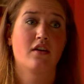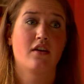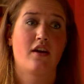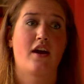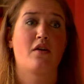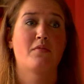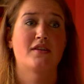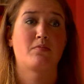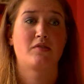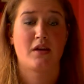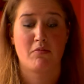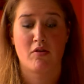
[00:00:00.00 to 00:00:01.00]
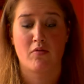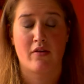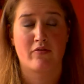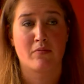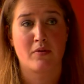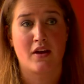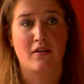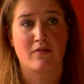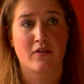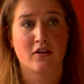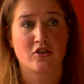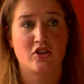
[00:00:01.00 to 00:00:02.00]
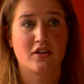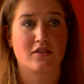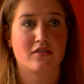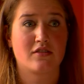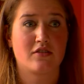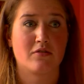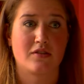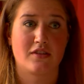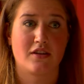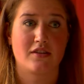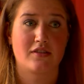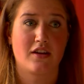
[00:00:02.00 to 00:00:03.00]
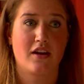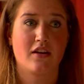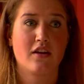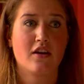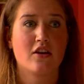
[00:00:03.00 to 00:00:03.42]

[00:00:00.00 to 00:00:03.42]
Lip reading: how Mesopotamia went from being villages to a city-state.